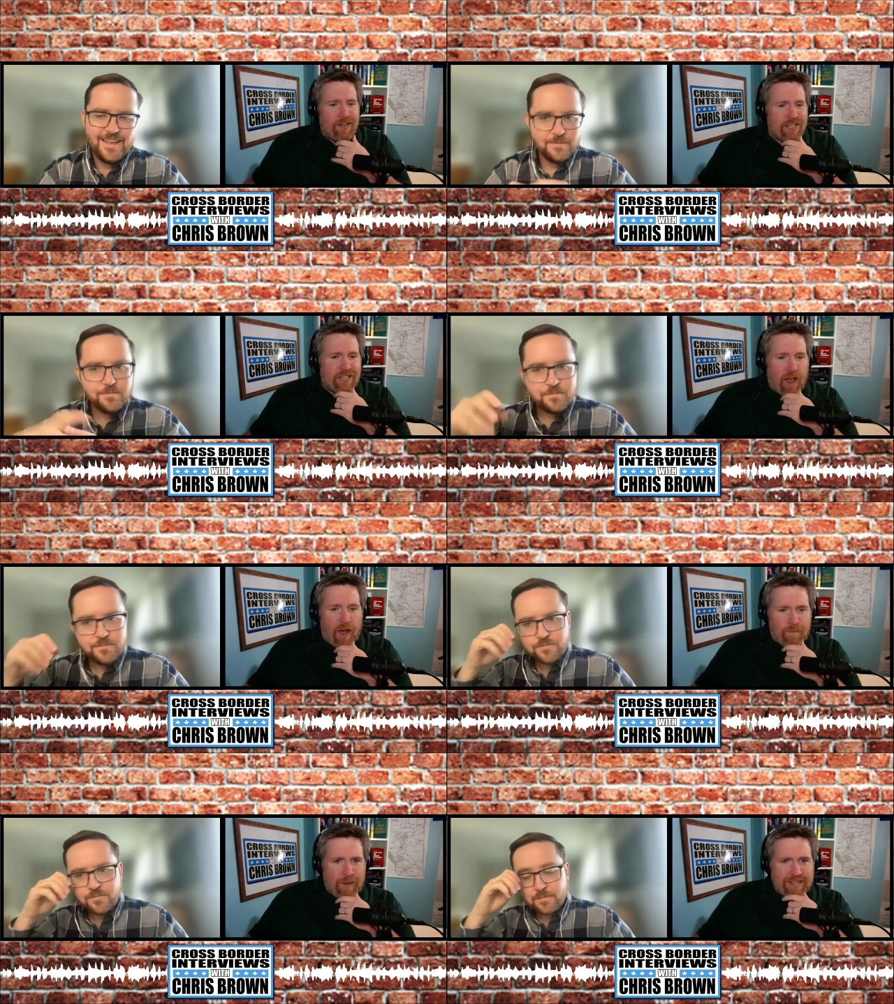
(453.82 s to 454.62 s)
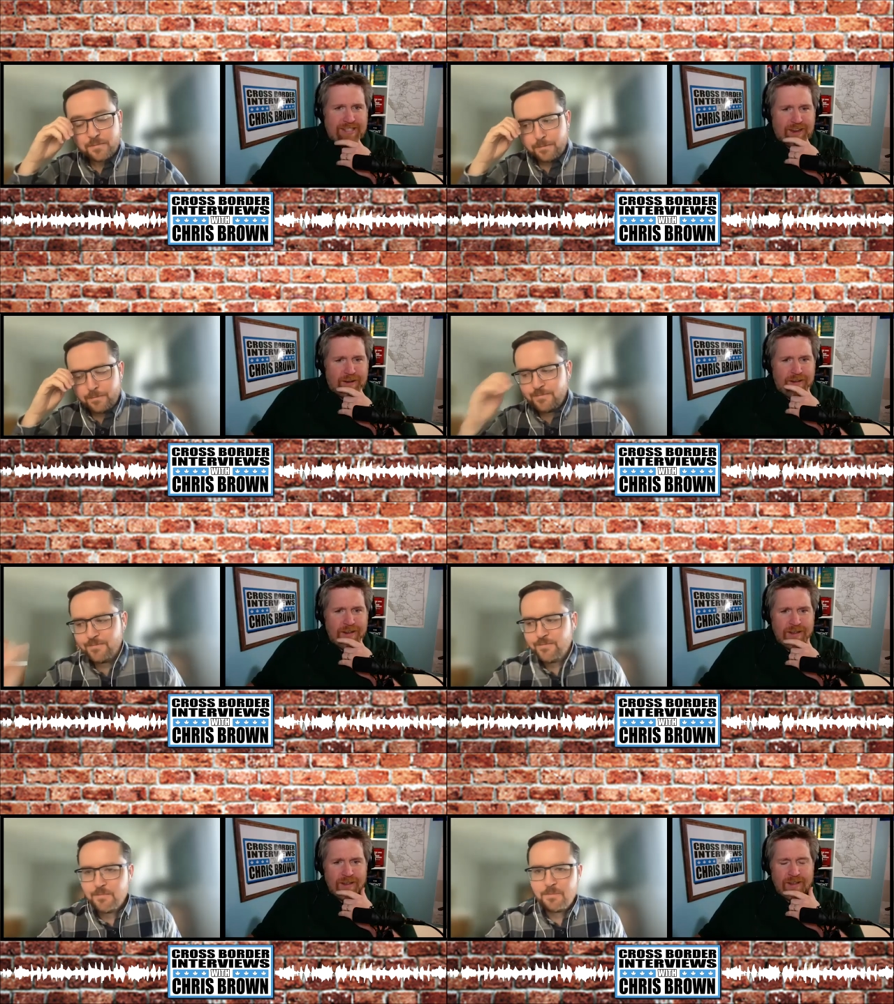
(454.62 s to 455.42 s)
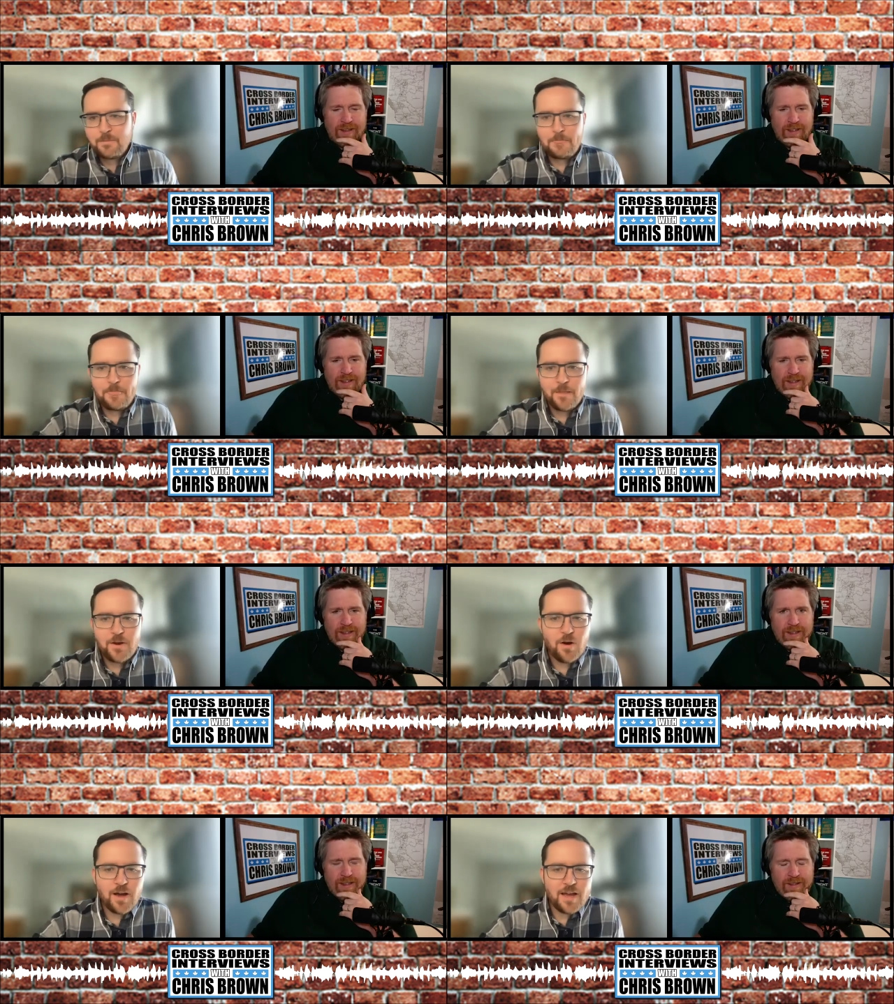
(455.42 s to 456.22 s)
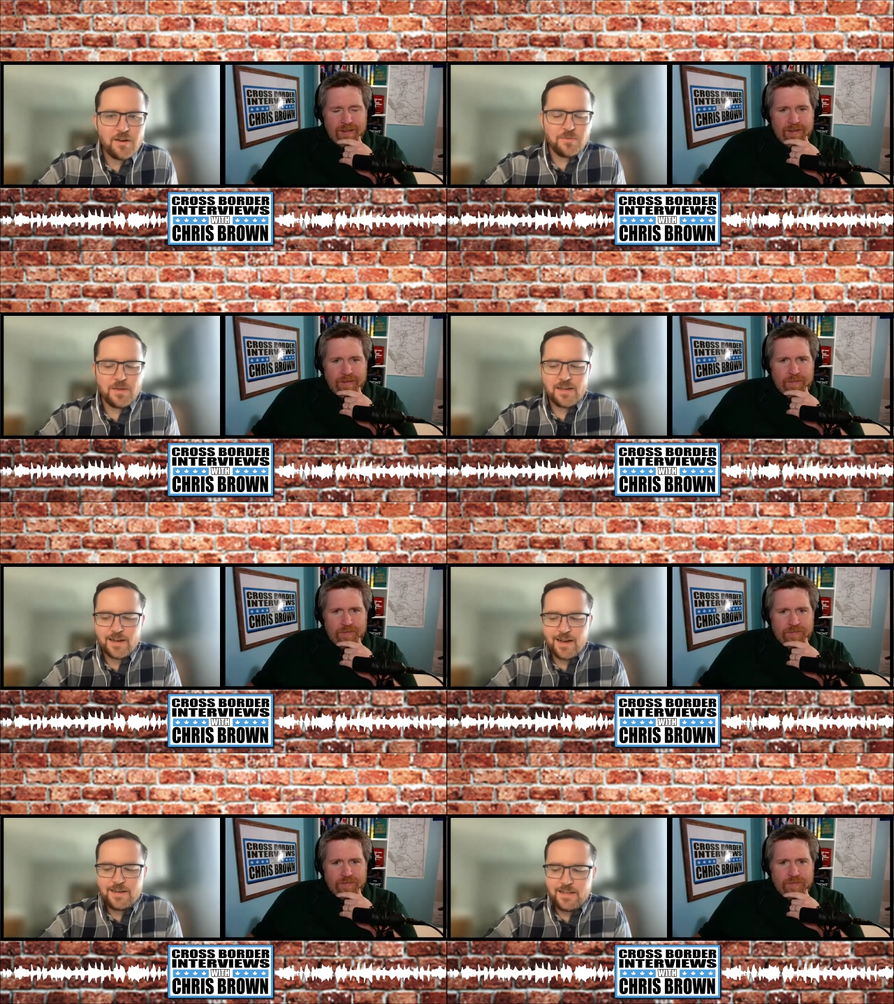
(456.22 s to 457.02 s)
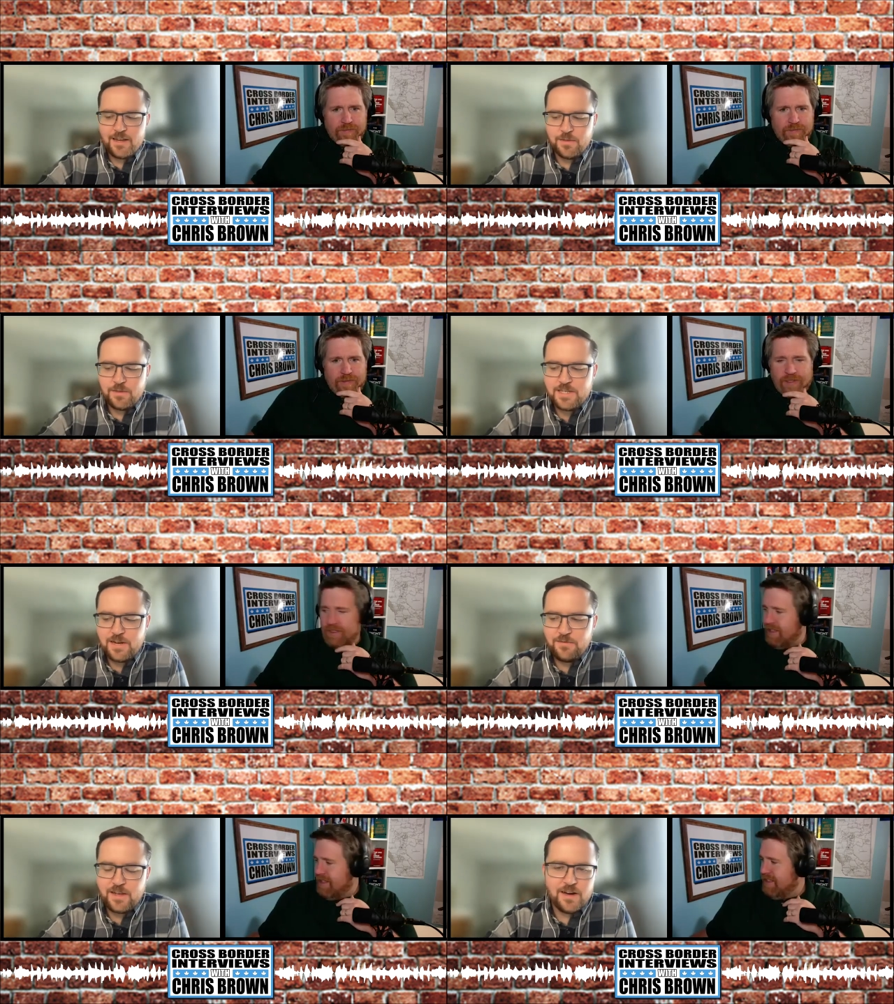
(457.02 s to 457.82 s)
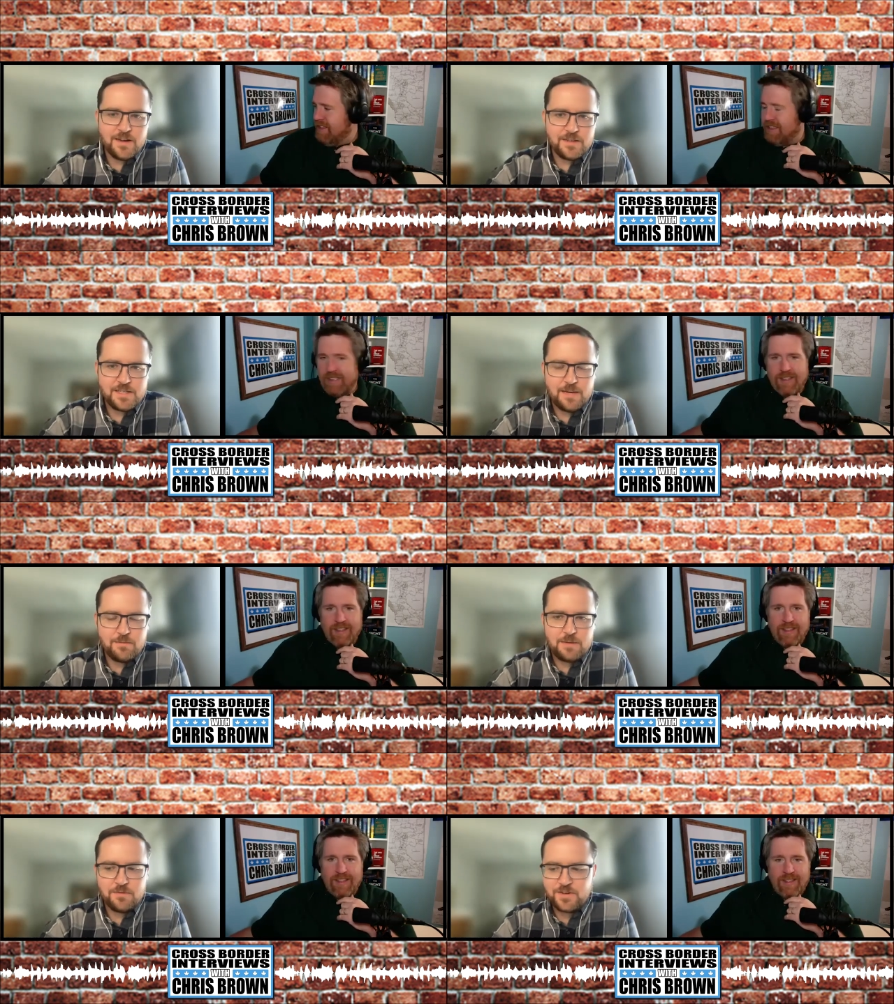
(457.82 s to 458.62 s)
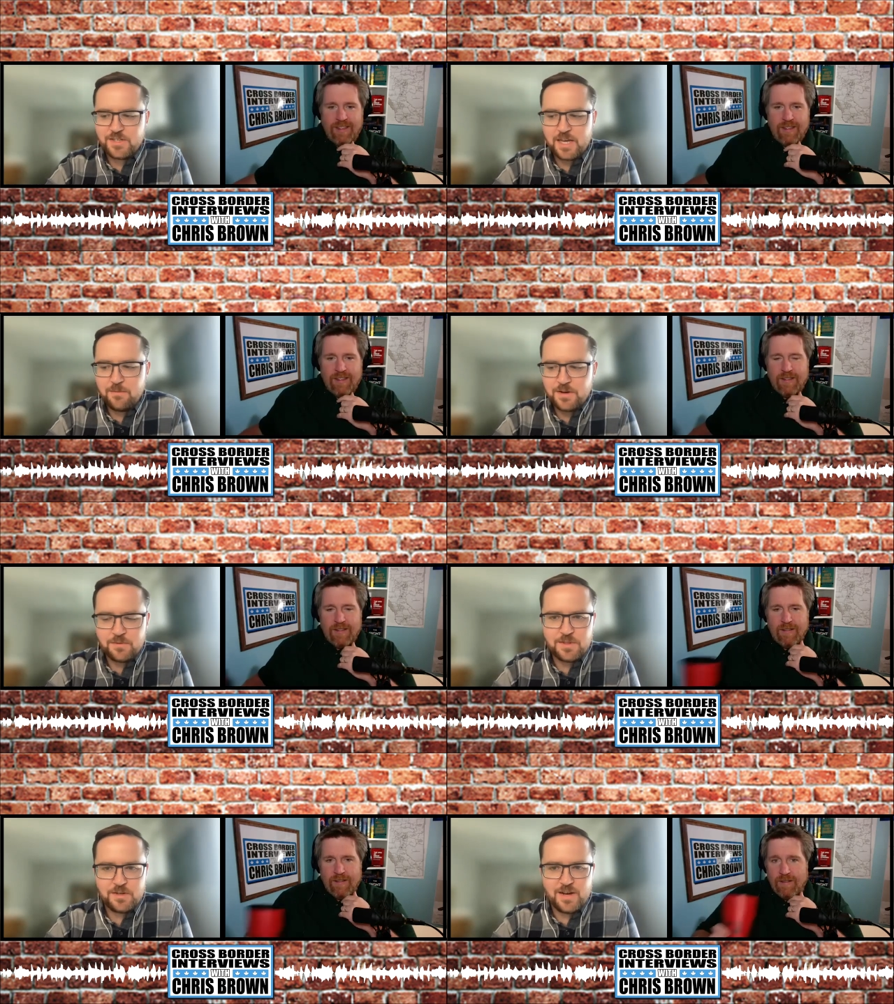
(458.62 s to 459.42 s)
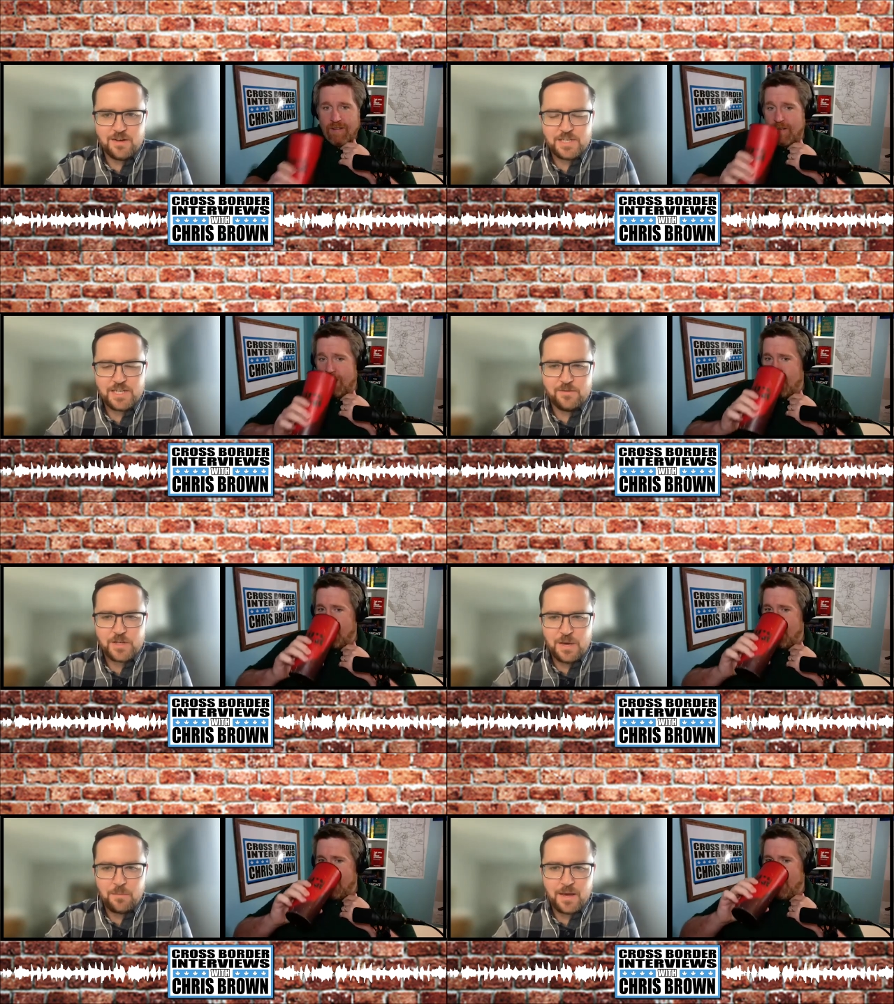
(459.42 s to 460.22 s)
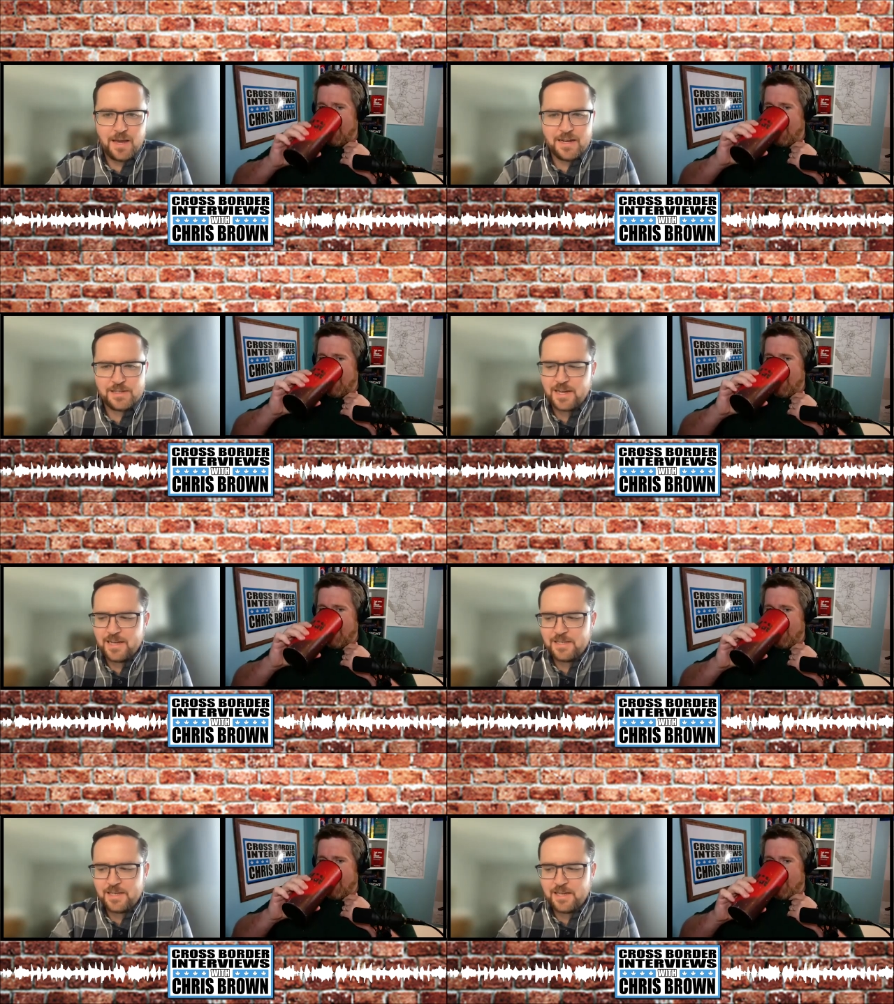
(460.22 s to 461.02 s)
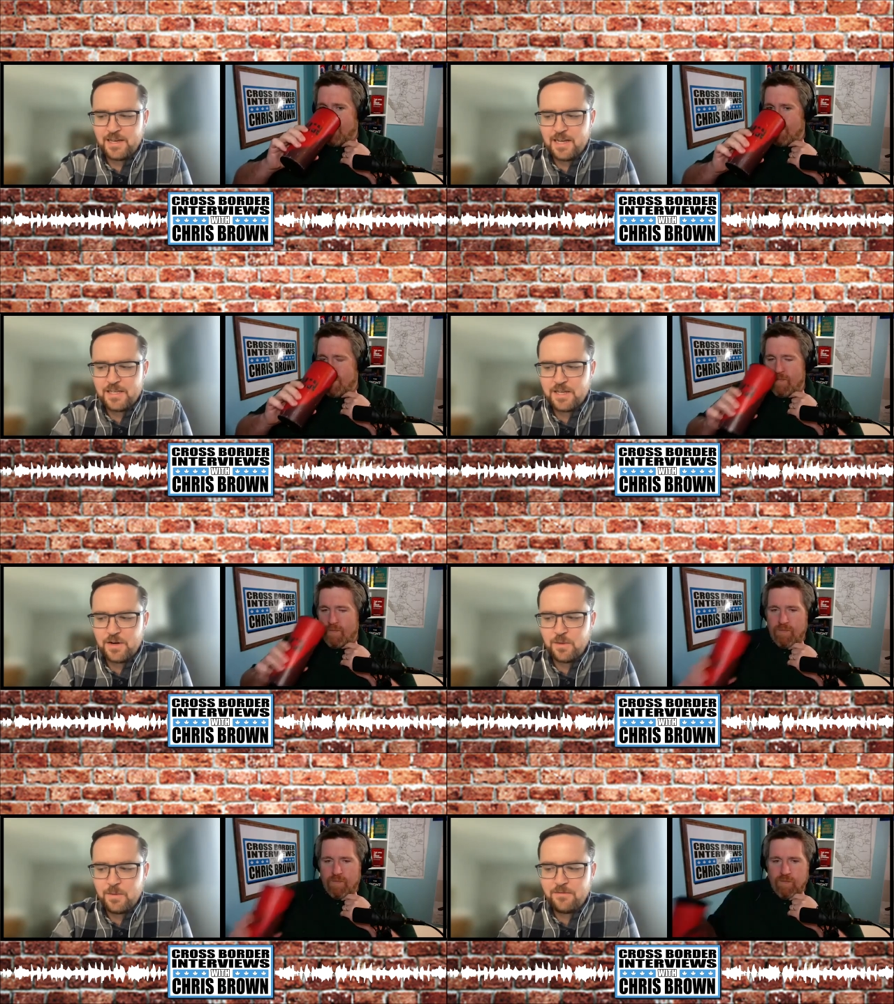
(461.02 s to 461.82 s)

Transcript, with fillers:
Speaker 1: just off base there?
Speaker 2: No, I, I don't think I, you know, there's definitely not the same type of excitement with the Travis Toews campaign as, as the, as, you know, I mean,